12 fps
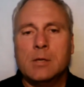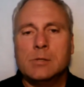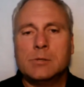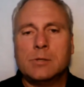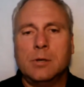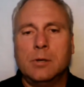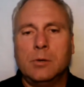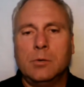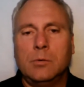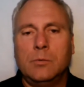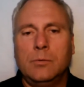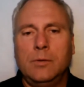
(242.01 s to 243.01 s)

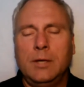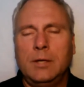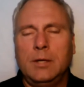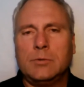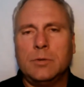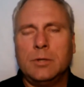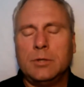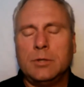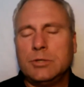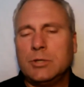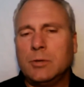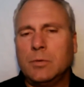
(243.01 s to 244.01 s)
So the industry in
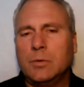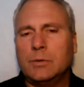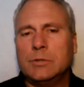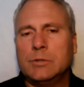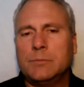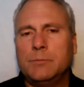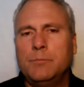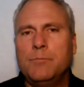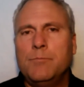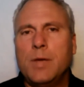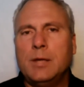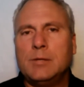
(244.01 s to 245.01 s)
general is just
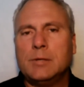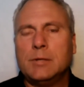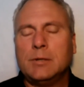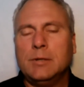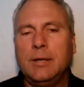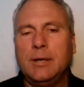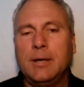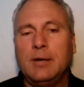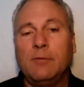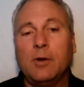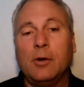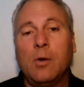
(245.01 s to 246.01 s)
basically kind
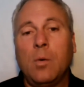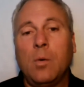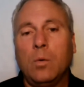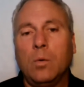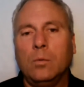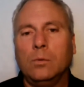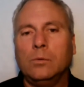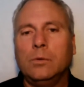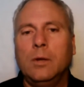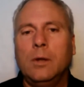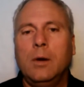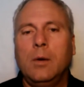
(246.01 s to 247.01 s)
of on hold,
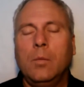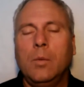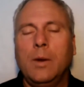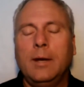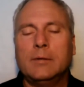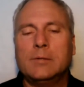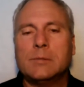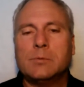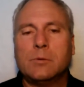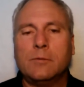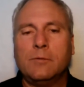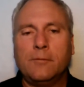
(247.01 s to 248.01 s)
awaiting some
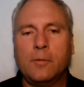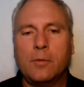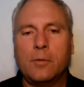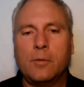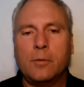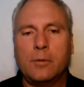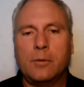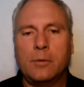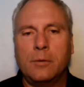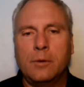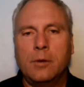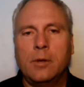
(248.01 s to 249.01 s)
sort of
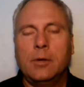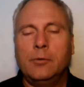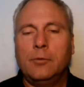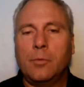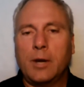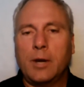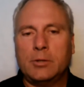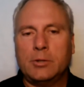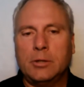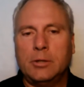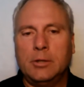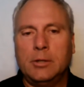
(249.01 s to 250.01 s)
further
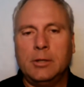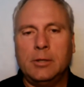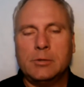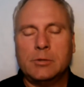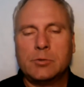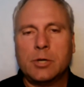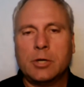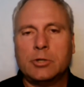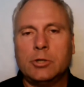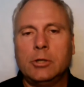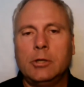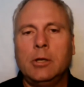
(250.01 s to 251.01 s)
direction and
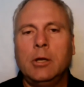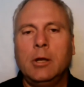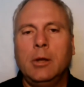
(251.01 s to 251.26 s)
instruction